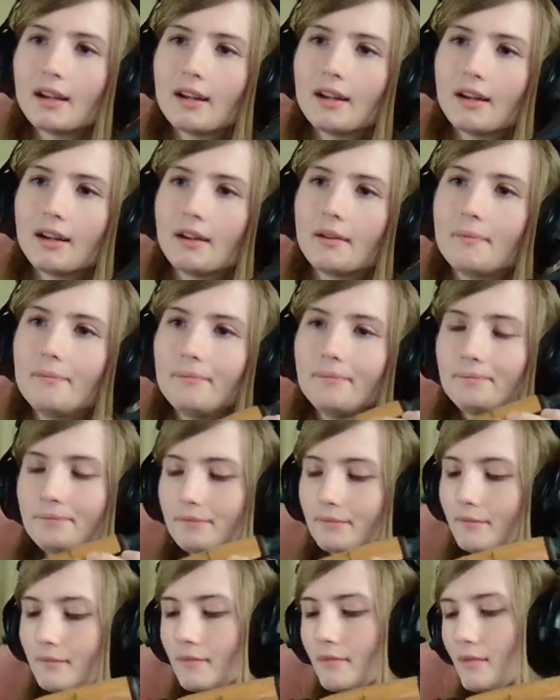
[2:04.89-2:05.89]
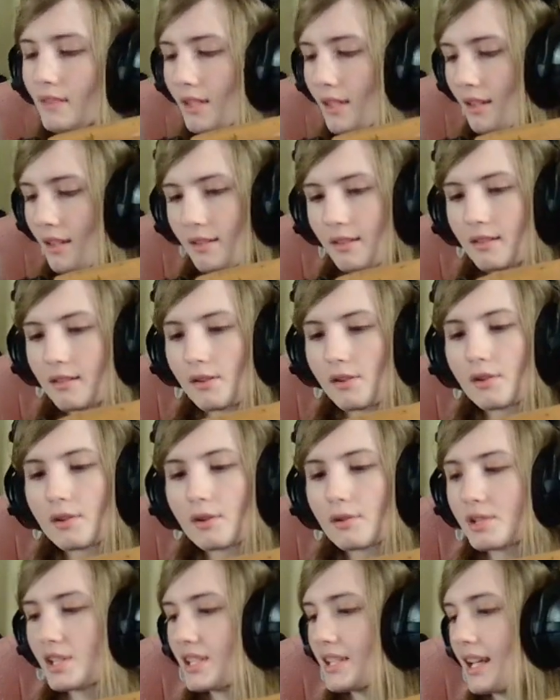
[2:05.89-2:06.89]
You can
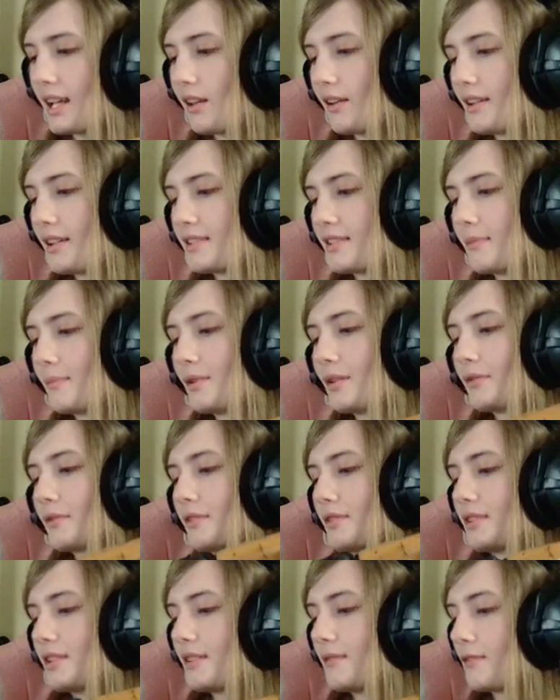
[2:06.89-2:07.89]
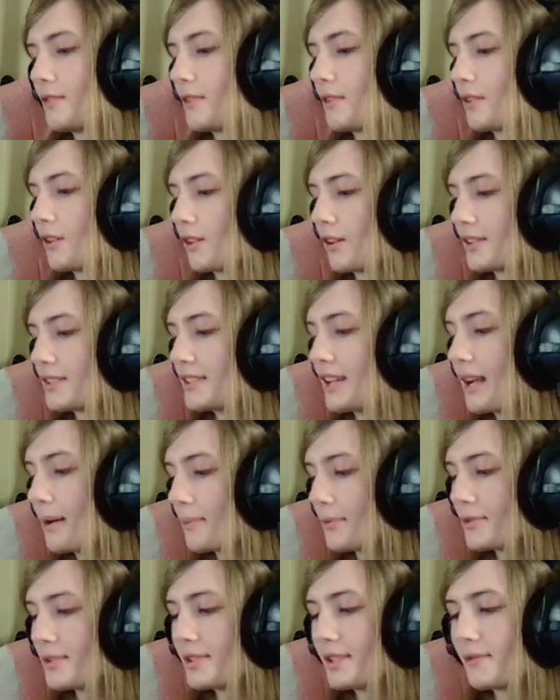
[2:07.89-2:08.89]
also tell it's a milled receiver or a
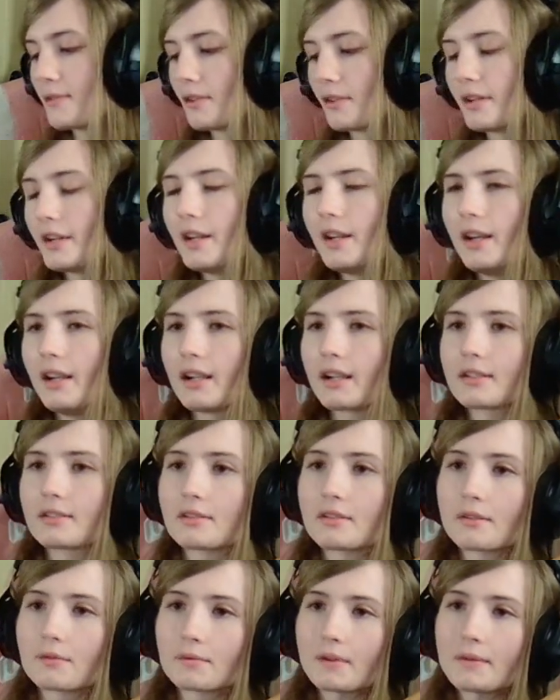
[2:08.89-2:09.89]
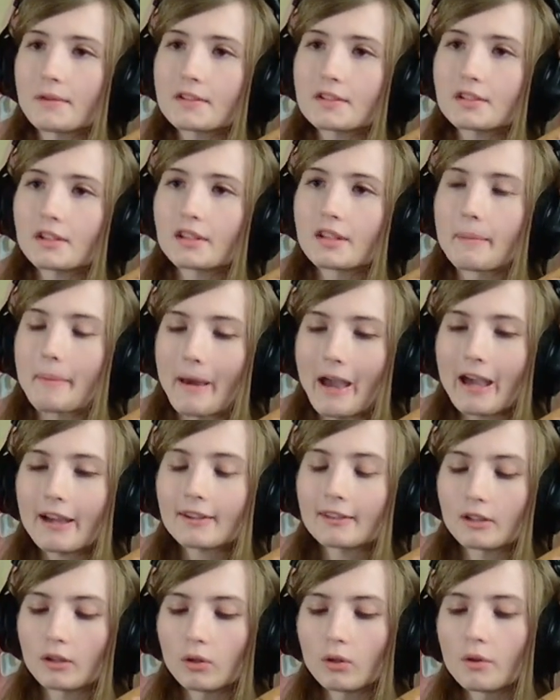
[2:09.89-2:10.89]
stamped receiver because of the rivets on the
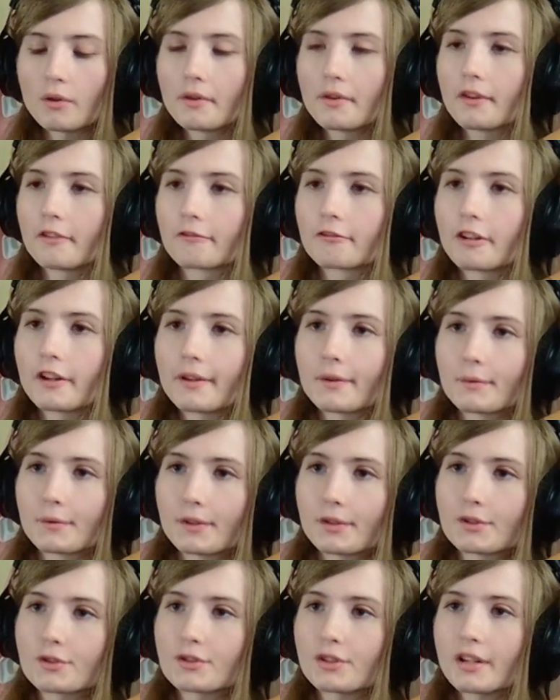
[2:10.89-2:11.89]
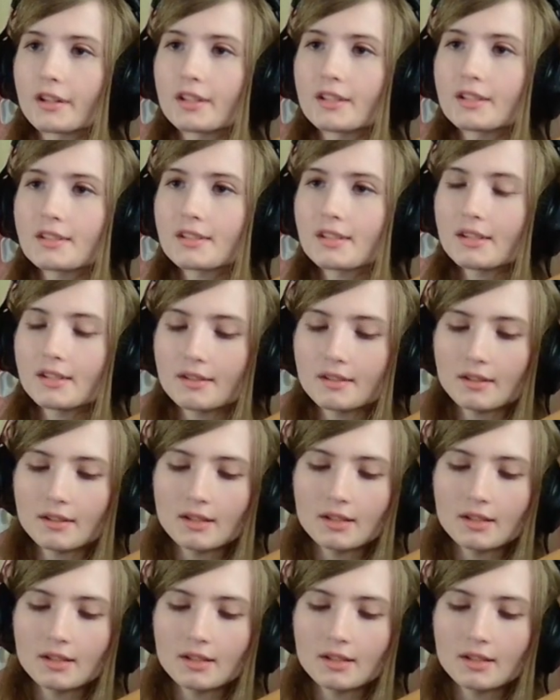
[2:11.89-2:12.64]
back that hold the front and rear trunnions in,